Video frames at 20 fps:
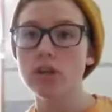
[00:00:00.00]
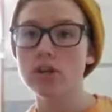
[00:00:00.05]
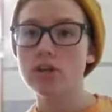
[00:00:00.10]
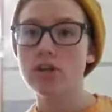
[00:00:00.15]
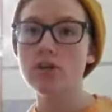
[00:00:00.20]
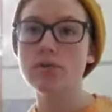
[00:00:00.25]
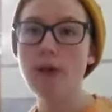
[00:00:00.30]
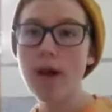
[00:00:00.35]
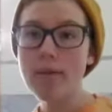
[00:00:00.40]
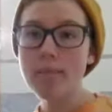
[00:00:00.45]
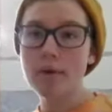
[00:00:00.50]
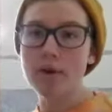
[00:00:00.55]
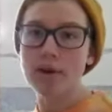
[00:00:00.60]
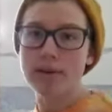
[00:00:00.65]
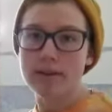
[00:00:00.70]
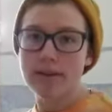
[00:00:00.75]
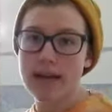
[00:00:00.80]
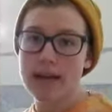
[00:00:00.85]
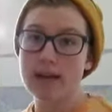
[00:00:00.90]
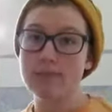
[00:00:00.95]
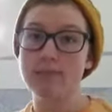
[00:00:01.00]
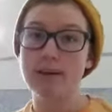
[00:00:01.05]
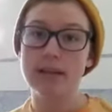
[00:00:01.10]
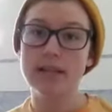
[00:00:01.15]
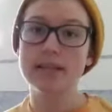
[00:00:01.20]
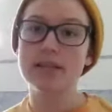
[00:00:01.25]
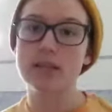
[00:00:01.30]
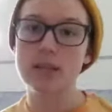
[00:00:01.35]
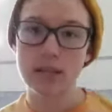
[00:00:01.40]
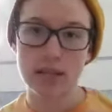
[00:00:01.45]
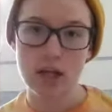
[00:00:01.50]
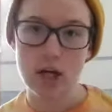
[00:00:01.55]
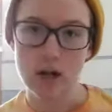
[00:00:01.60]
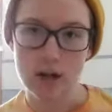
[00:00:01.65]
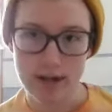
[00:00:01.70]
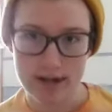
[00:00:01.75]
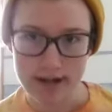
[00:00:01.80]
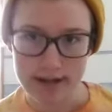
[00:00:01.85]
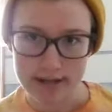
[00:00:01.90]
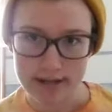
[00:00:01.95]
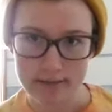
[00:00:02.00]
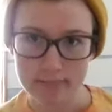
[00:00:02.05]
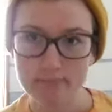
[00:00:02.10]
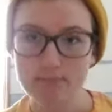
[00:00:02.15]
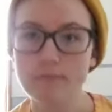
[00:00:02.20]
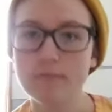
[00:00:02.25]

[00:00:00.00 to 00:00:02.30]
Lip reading: So my birth name is Ariana,